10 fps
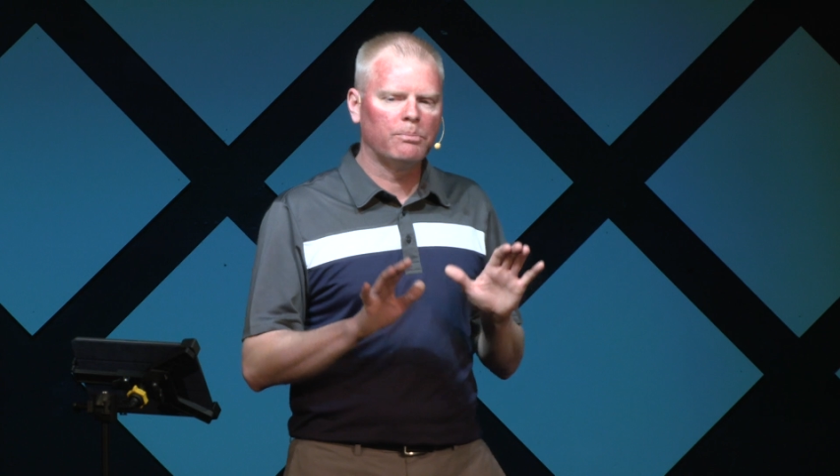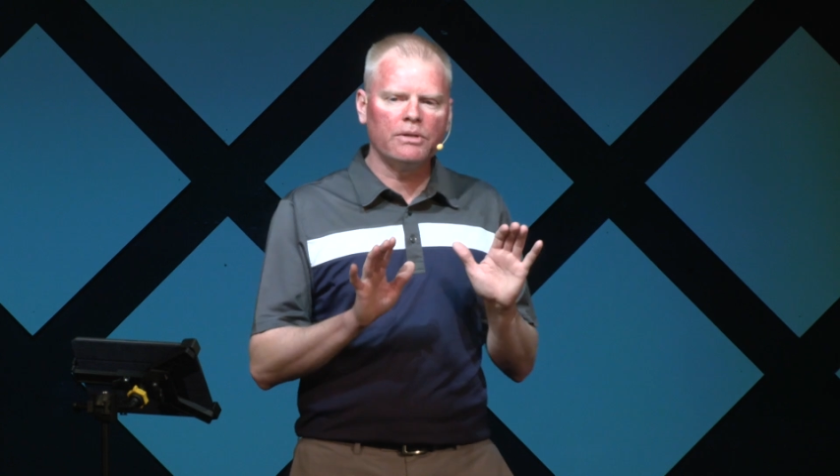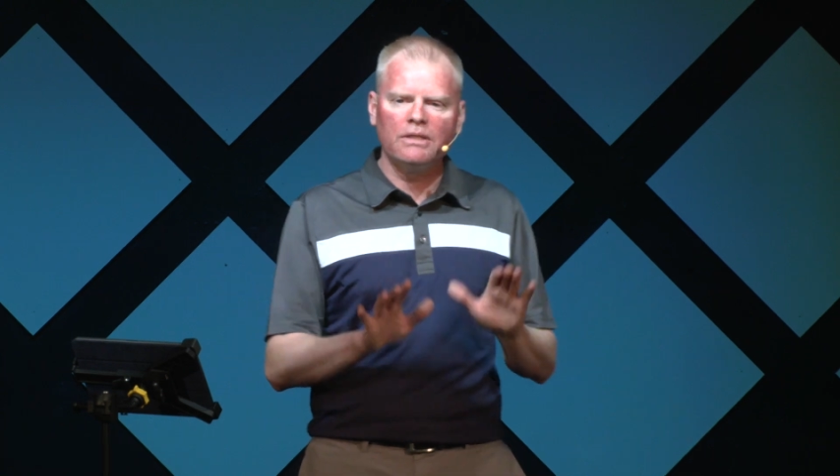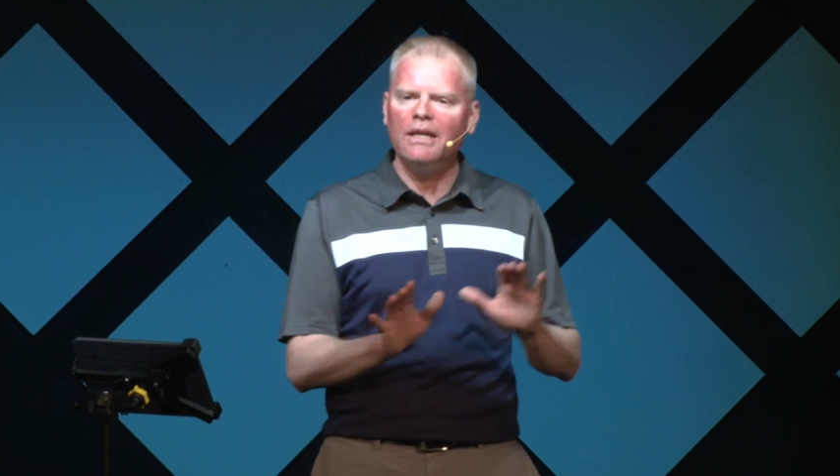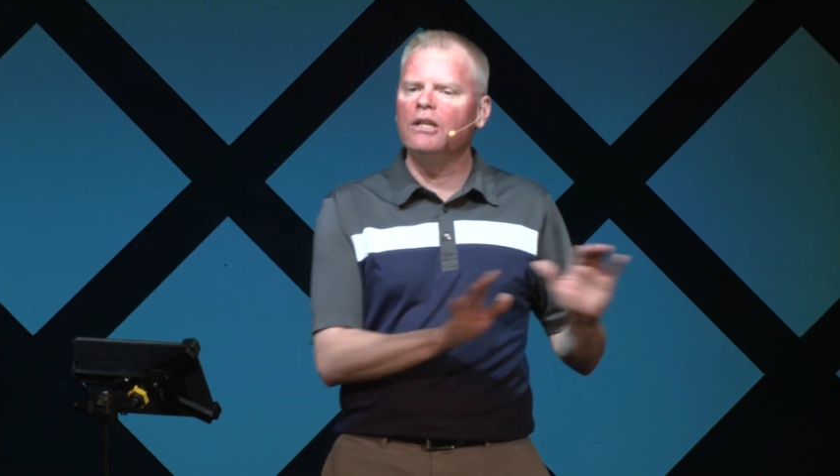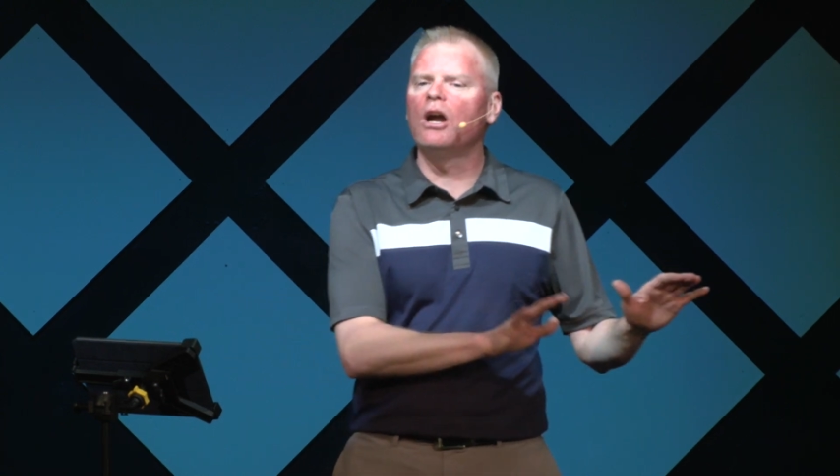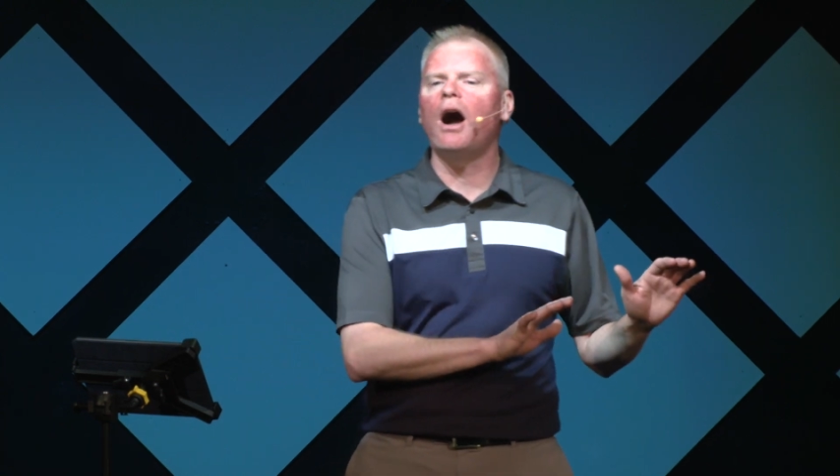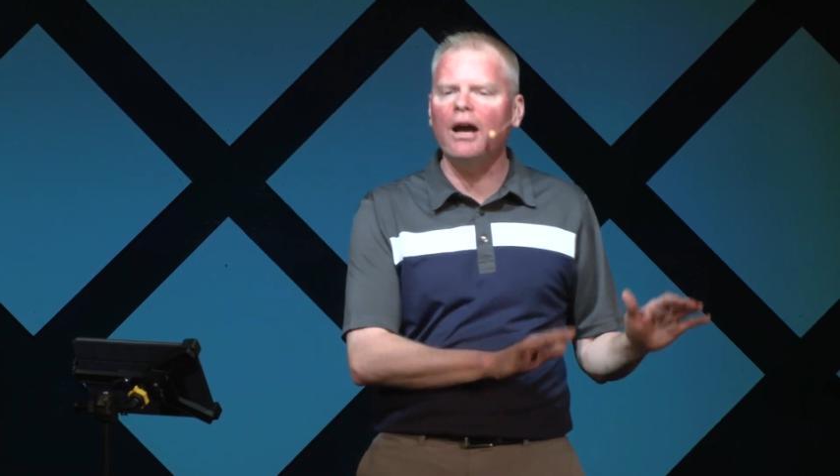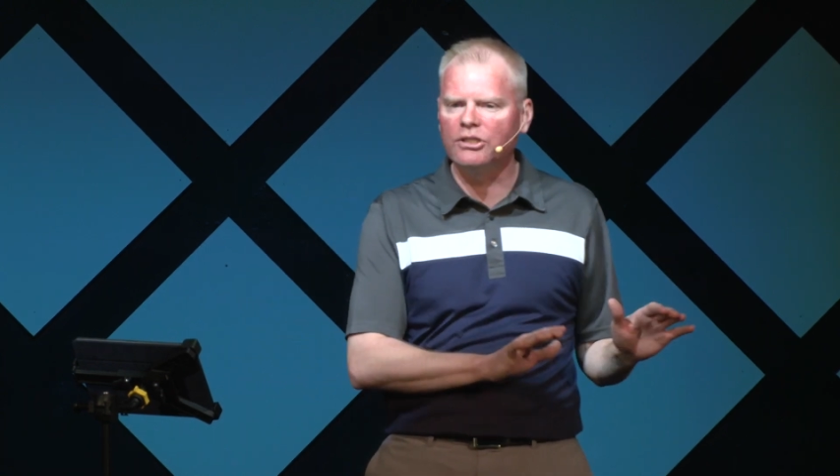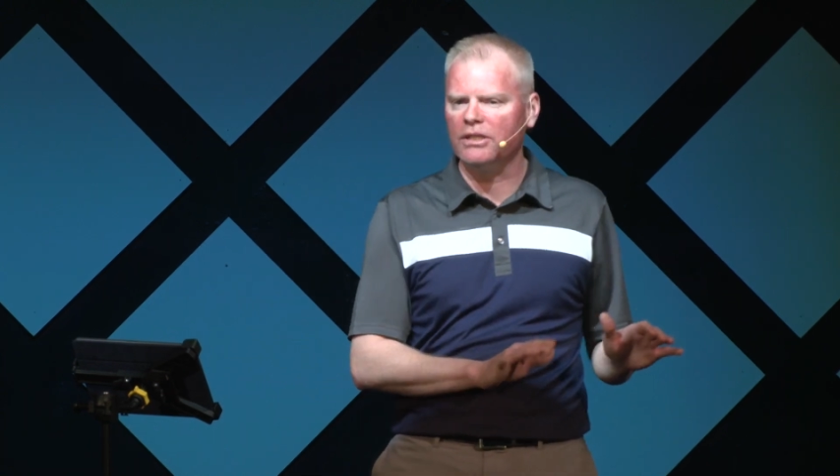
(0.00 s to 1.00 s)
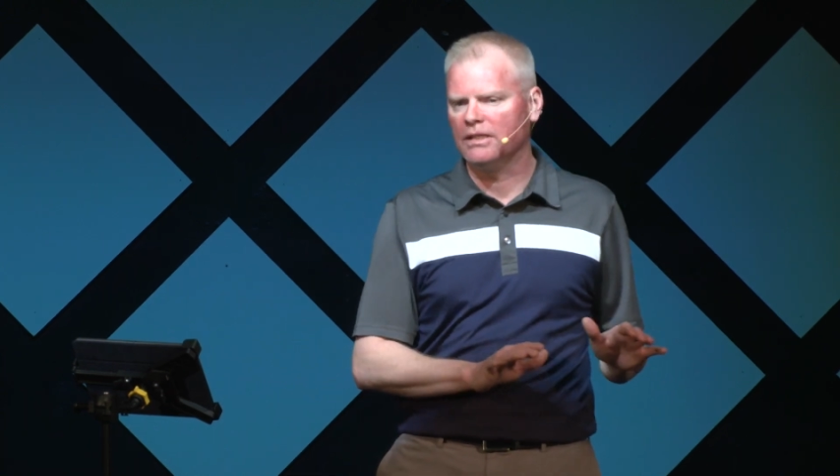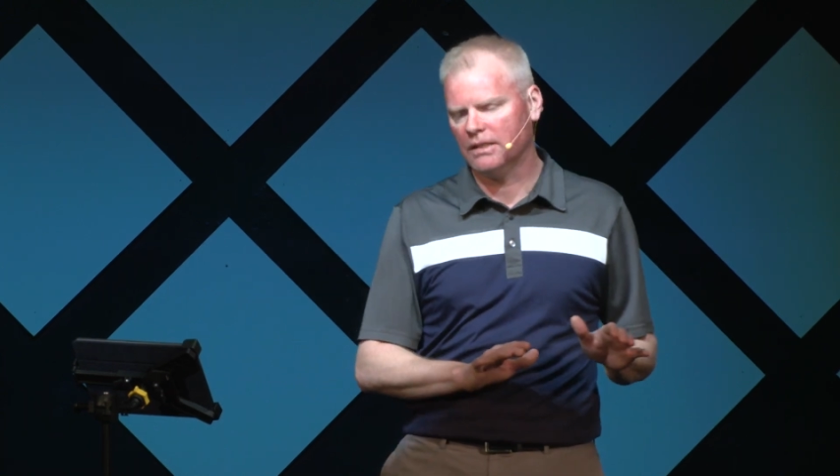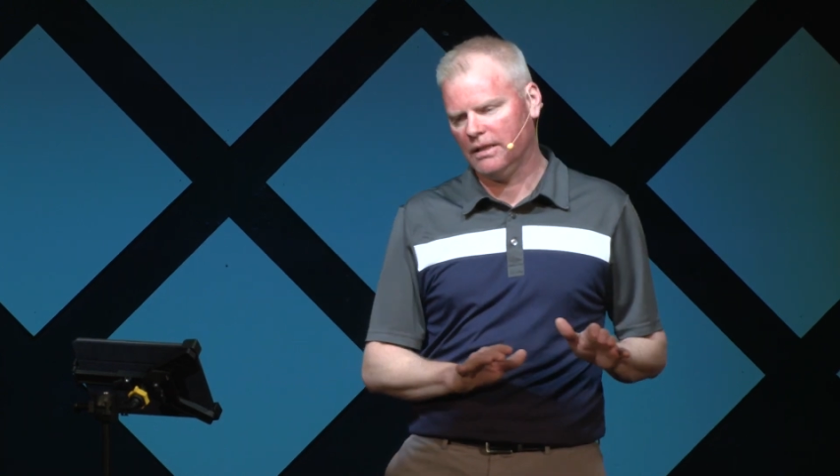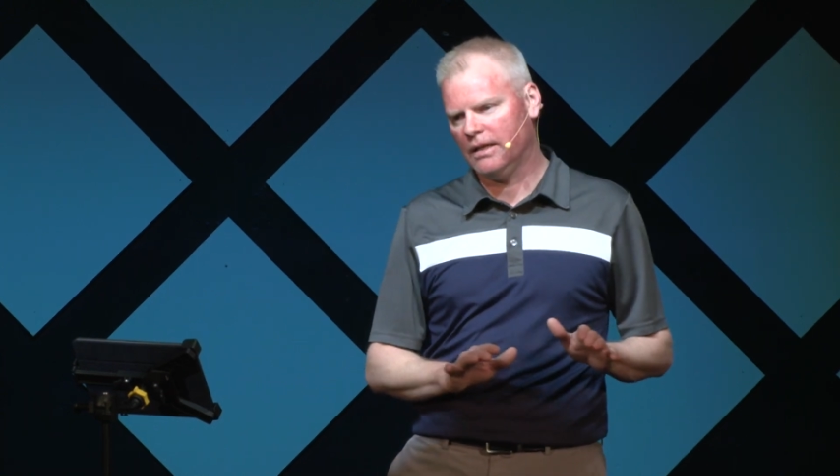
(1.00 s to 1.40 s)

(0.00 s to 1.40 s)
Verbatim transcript: proceed cautiously?